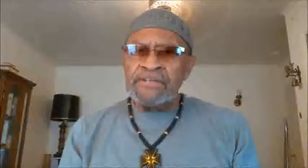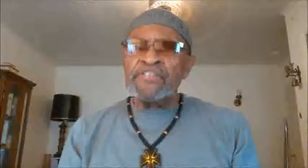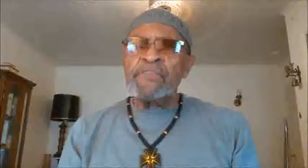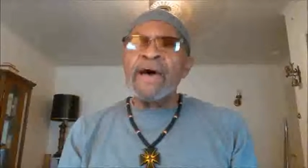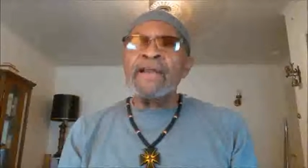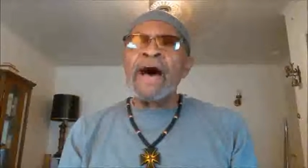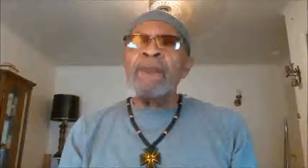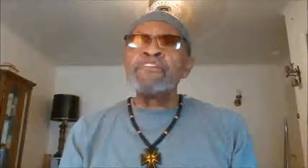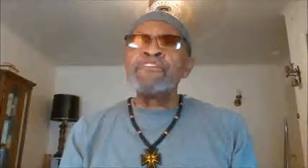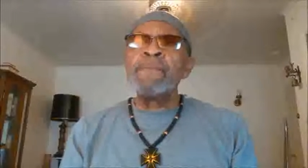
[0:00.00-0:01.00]
doesn't matter
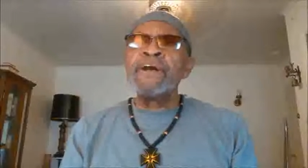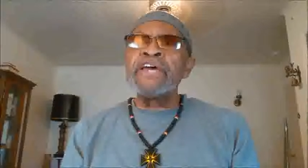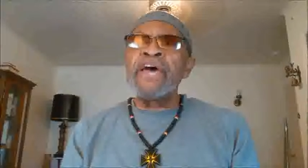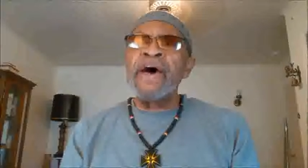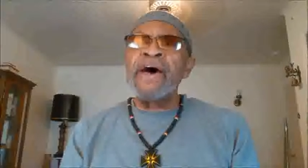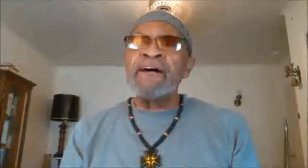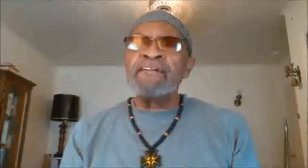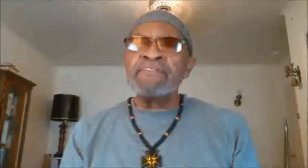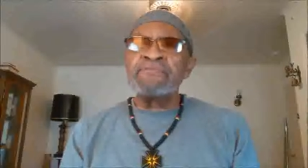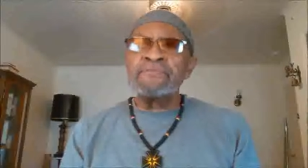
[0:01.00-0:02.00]
how much money you
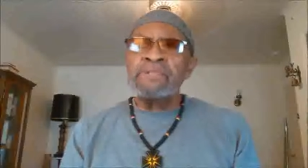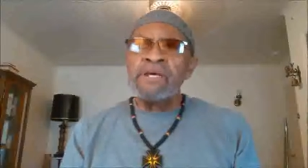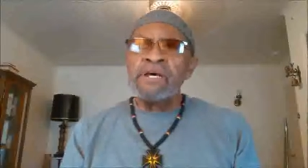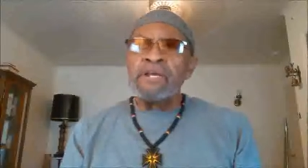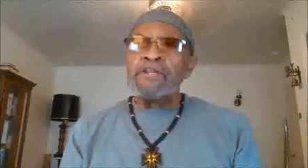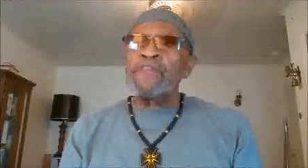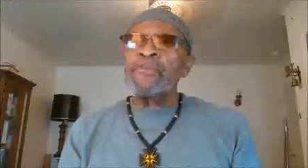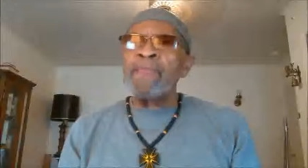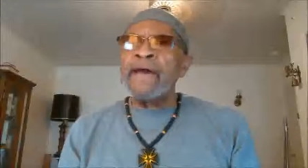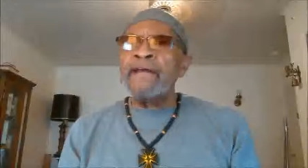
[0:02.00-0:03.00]
have,
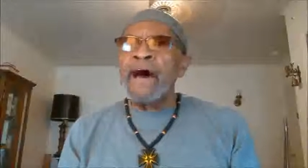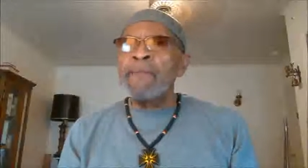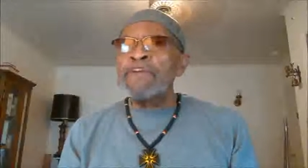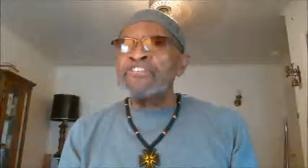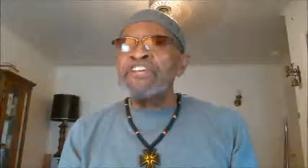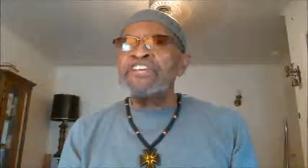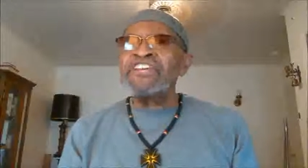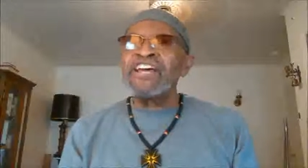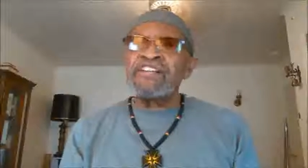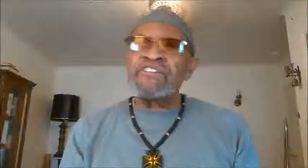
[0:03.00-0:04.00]
doesn't matter how much
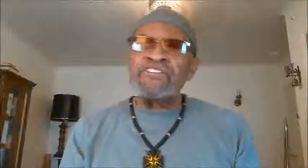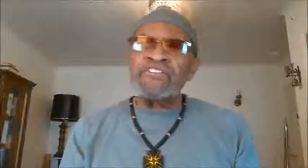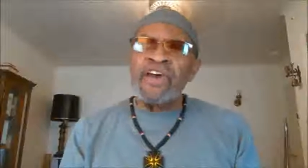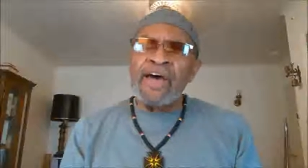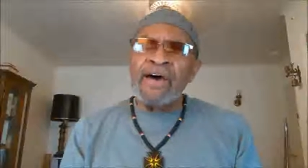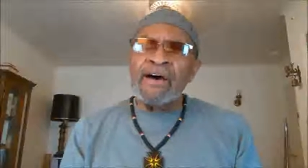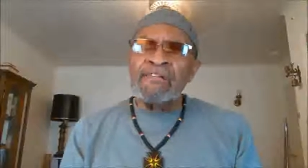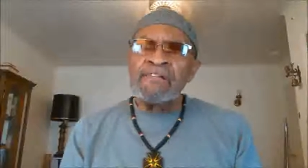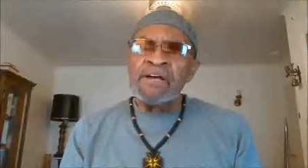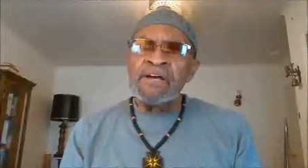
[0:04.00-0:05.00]
intelligence you have,
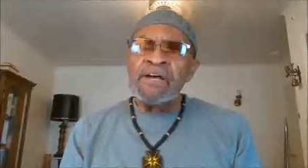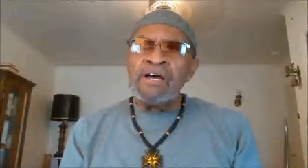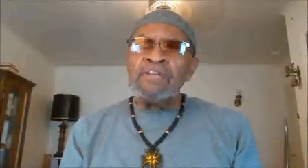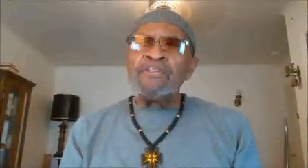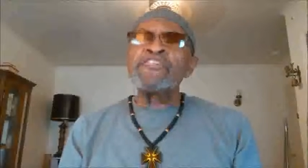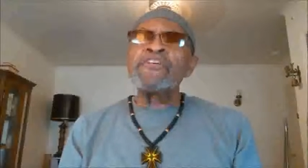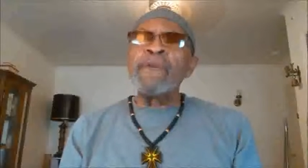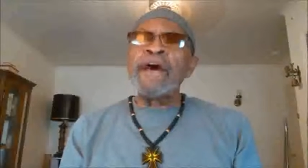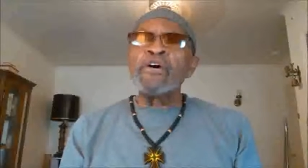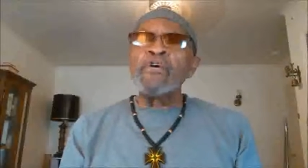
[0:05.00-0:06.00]

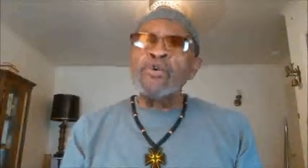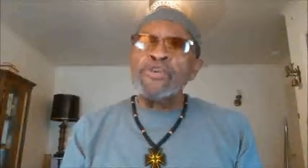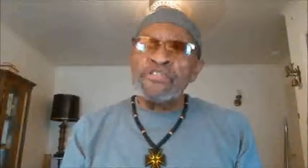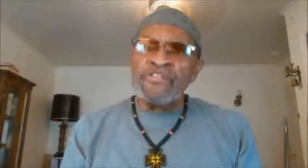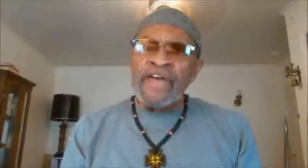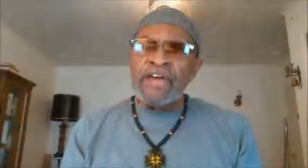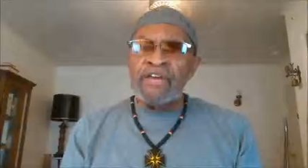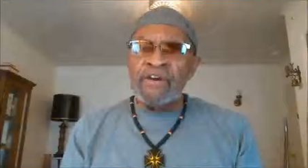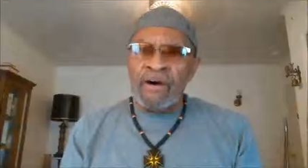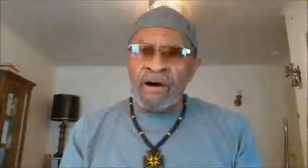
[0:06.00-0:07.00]
doesn't matter who you
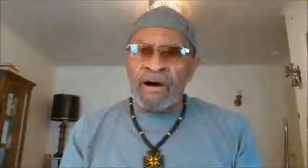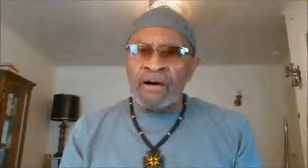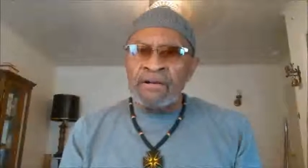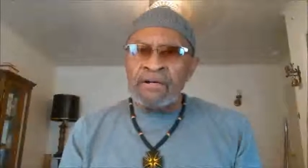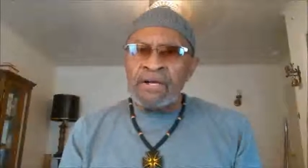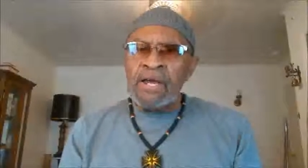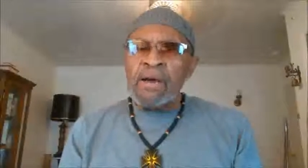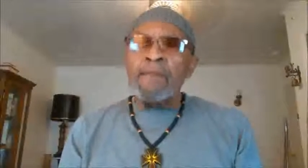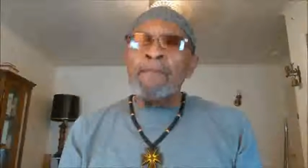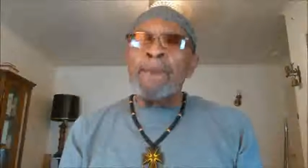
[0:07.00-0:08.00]
think you are.
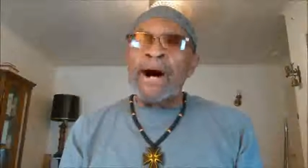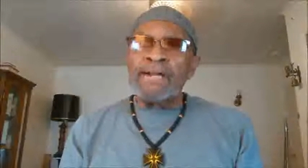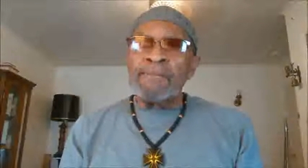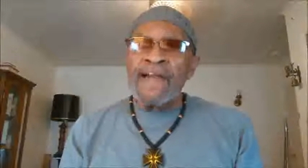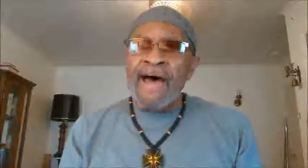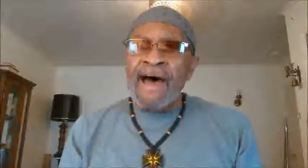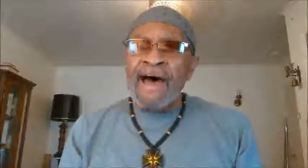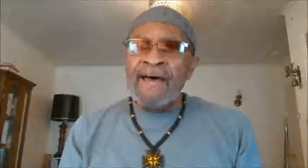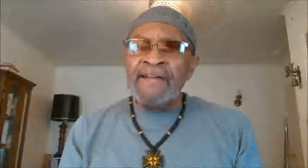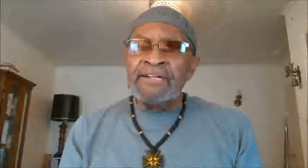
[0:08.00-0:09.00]
Bottom
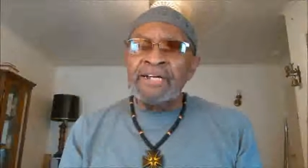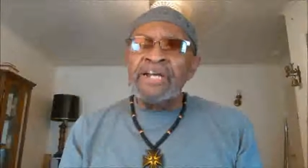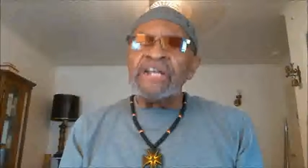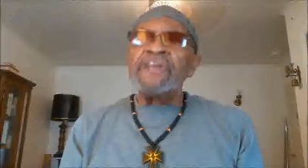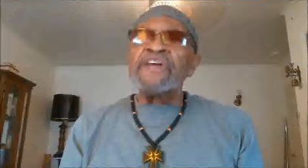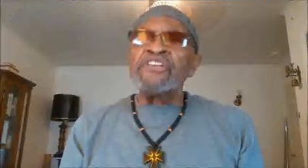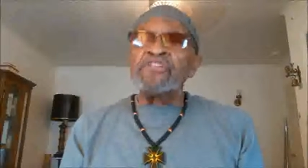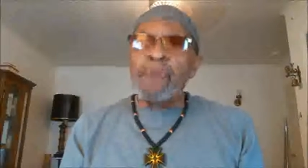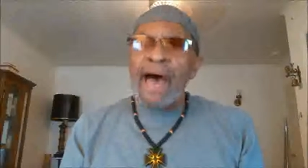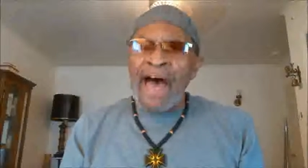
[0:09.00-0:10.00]
line, they
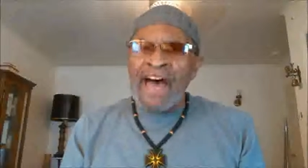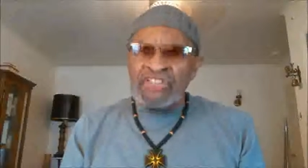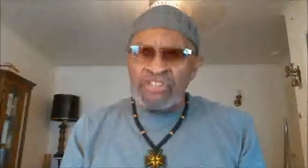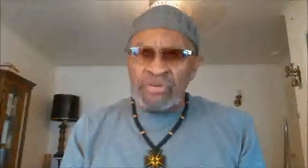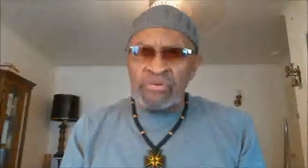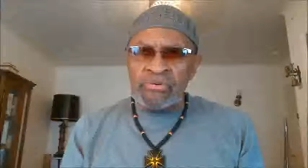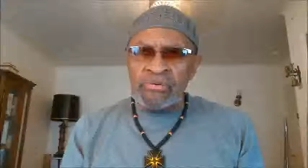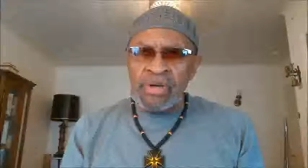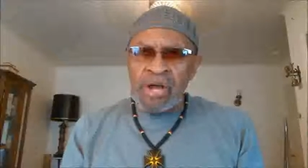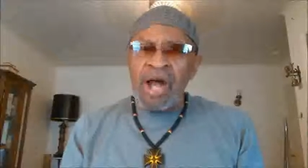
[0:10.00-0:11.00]
despise you.
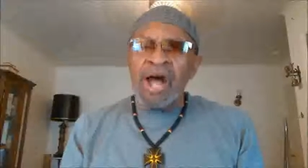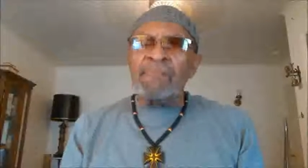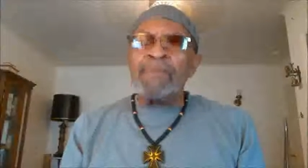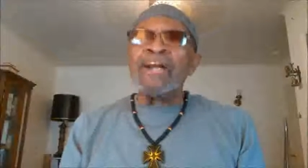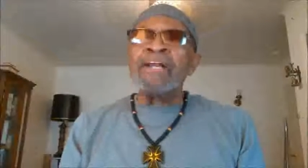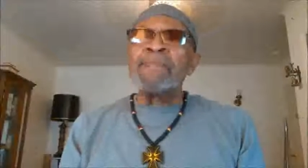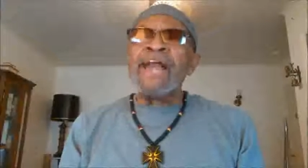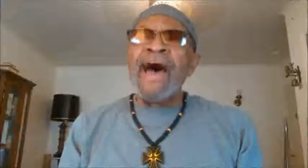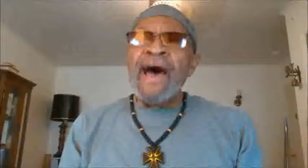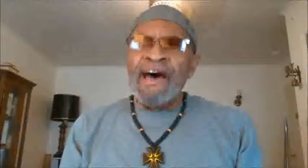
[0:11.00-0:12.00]
Bottom
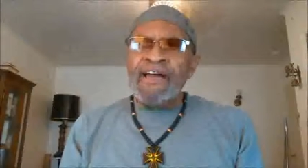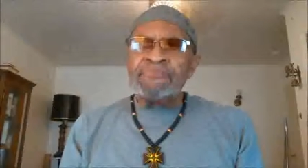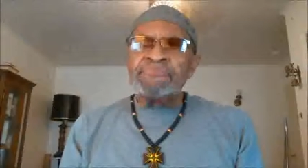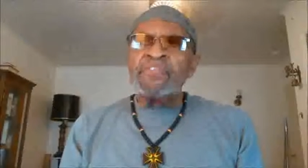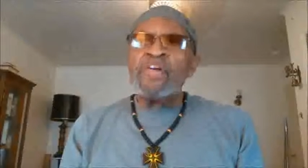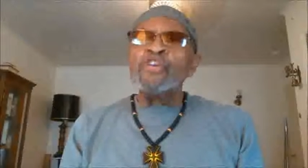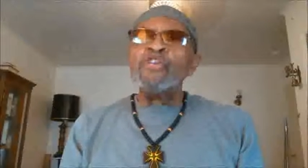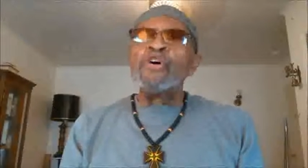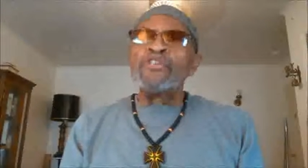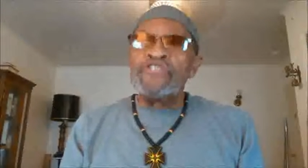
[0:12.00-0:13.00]
line,
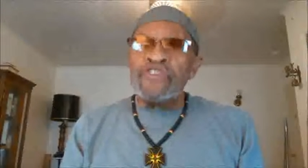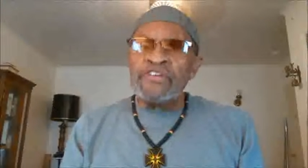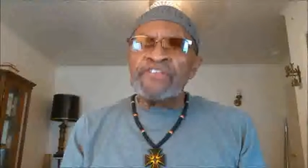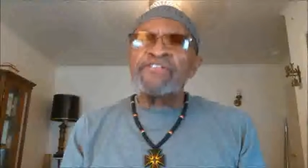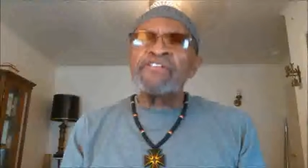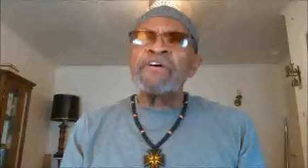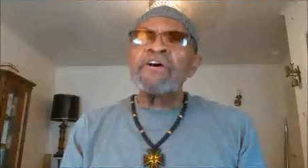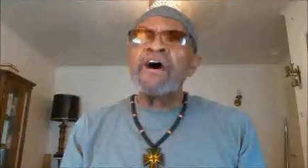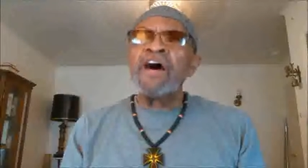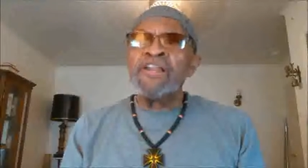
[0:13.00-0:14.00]
you're just
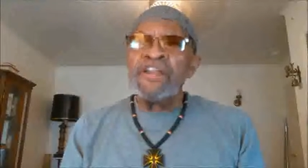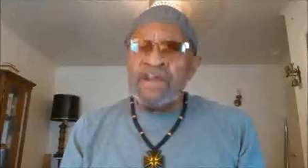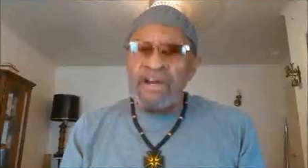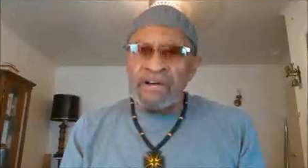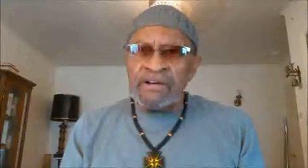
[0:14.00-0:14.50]
a nigger.